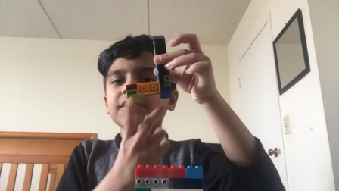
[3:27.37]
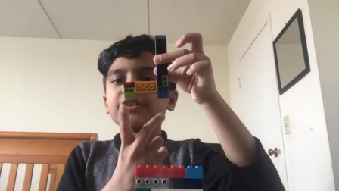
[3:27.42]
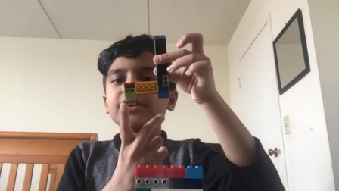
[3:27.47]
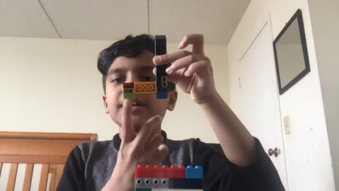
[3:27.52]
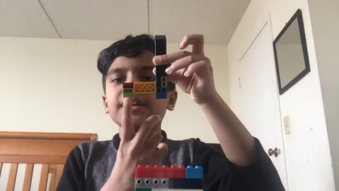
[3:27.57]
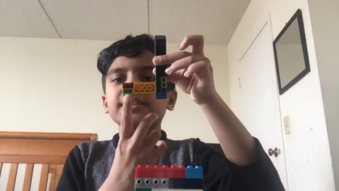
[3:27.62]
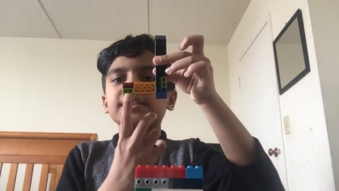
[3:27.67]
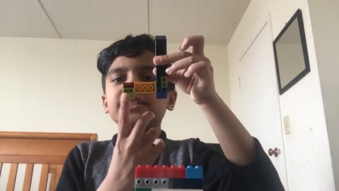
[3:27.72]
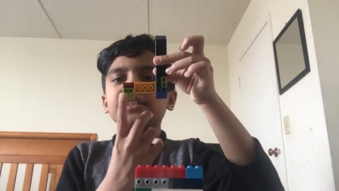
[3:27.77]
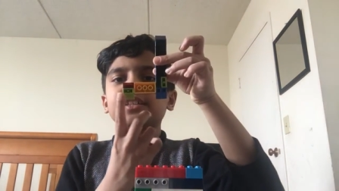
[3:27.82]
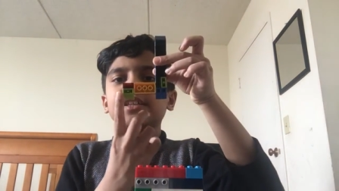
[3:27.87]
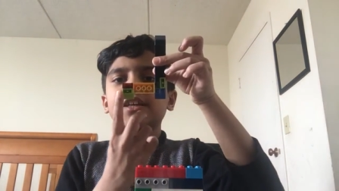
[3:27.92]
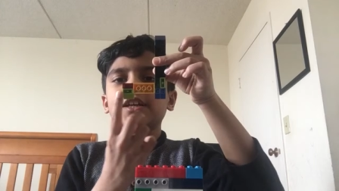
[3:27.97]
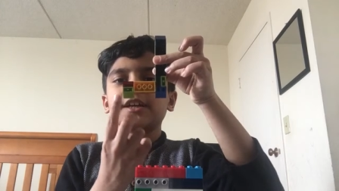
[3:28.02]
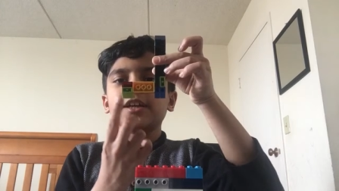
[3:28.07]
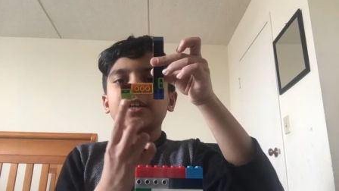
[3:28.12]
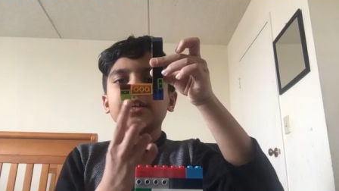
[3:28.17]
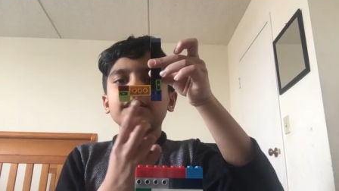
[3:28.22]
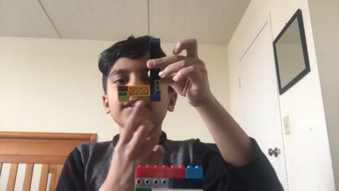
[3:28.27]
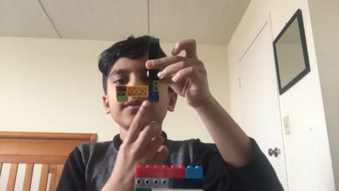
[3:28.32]
and
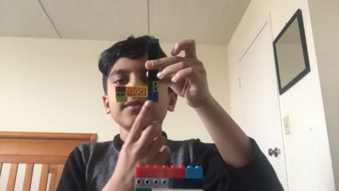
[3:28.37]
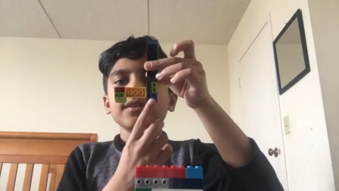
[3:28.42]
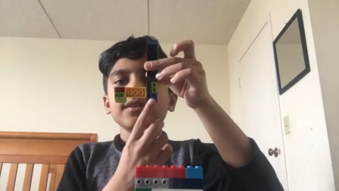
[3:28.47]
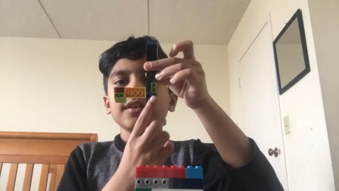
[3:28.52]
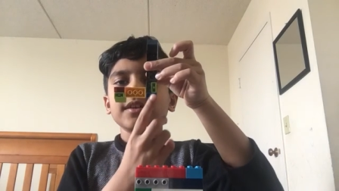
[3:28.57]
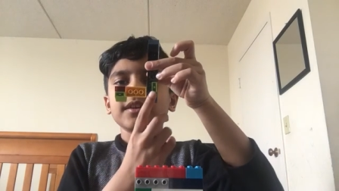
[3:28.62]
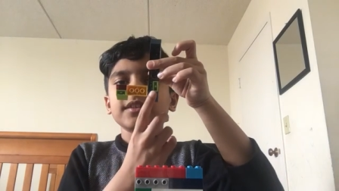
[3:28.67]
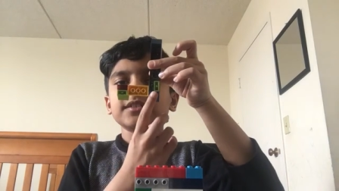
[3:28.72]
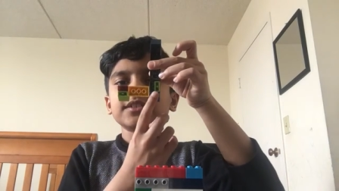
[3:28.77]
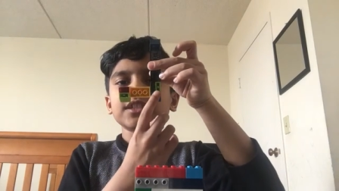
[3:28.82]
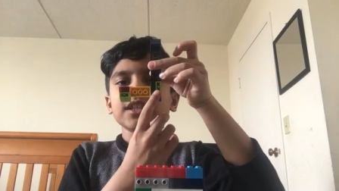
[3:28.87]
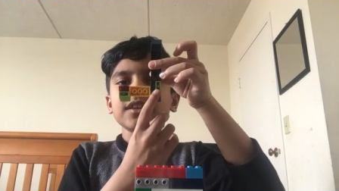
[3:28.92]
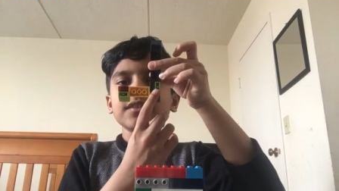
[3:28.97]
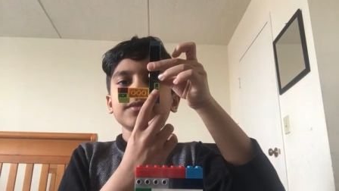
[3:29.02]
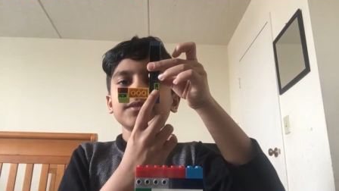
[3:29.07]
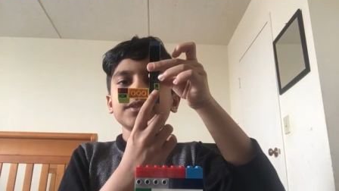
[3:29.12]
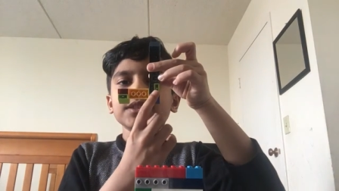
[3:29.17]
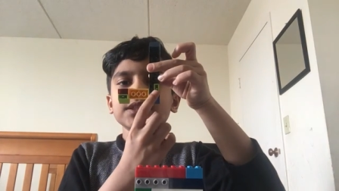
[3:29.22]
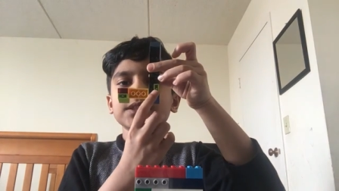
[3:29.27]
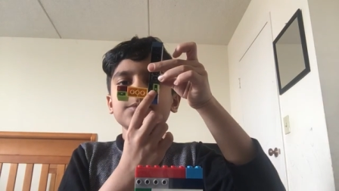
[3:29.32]
here, instead of
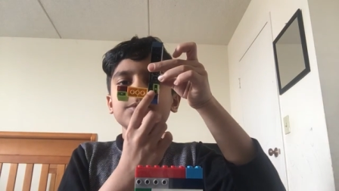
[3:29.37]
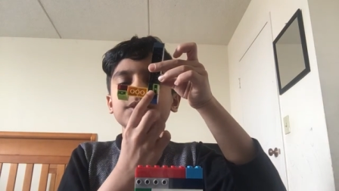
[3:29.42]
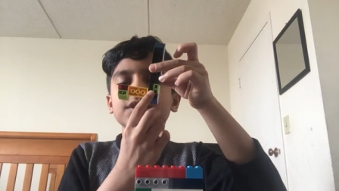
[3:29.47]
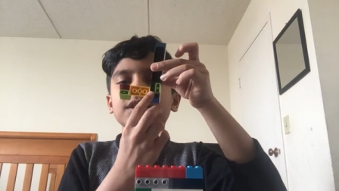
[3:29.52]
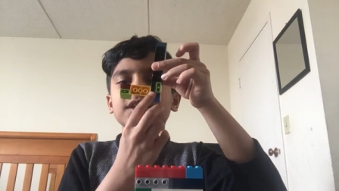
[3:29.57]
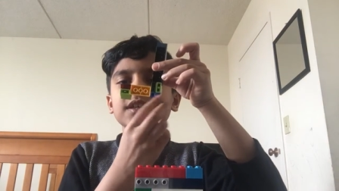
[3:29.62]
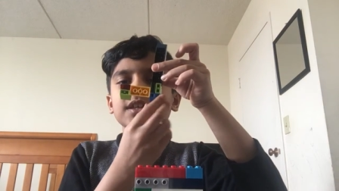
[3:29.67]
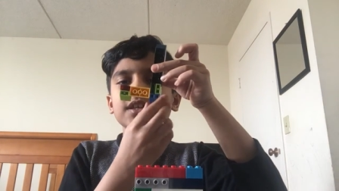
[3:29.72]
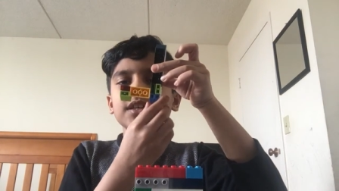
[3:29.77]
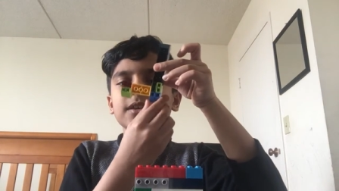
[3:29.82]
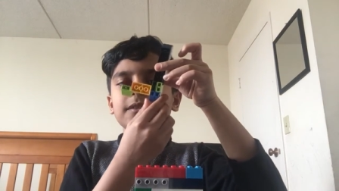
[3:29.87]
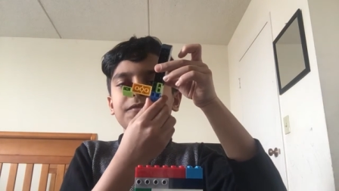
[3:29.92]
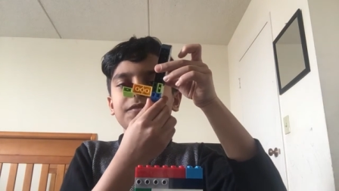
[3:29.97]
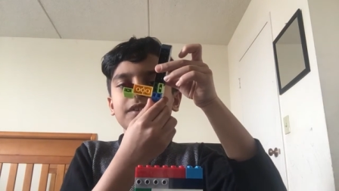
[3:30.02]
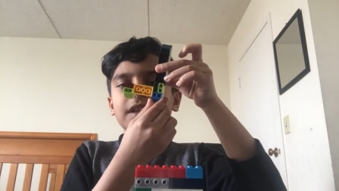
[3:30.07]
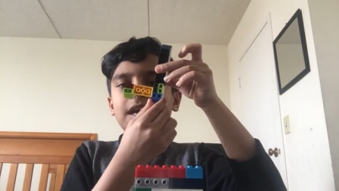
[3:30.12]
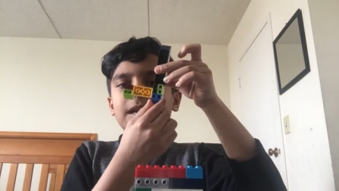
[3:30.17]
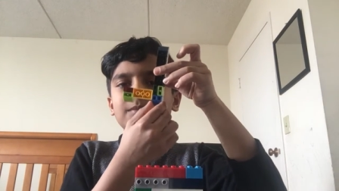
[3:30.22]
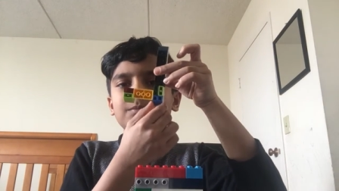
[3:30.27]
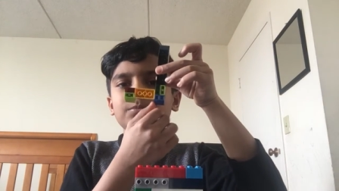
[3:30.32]
just putting a
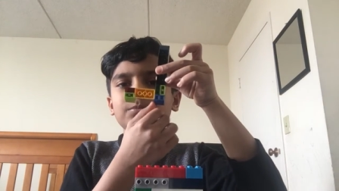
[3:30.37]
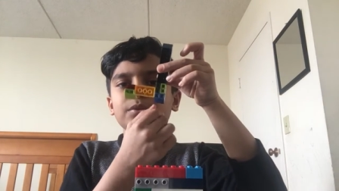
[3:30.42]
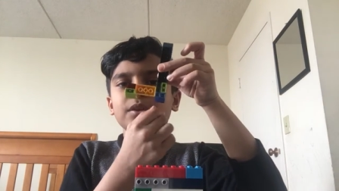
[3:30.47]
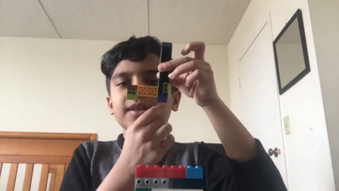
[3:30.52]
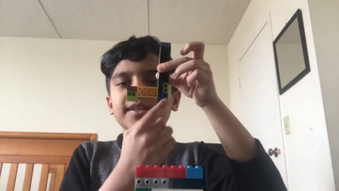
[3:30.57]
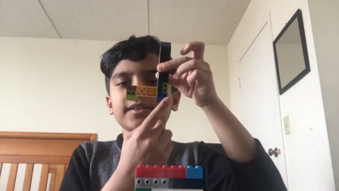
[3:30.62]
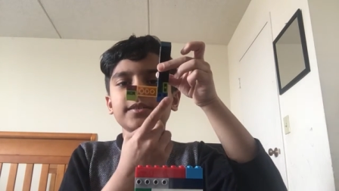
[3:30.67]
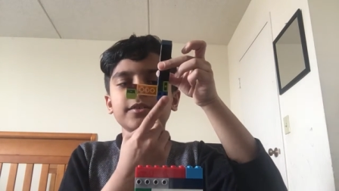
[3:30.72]
flat brick,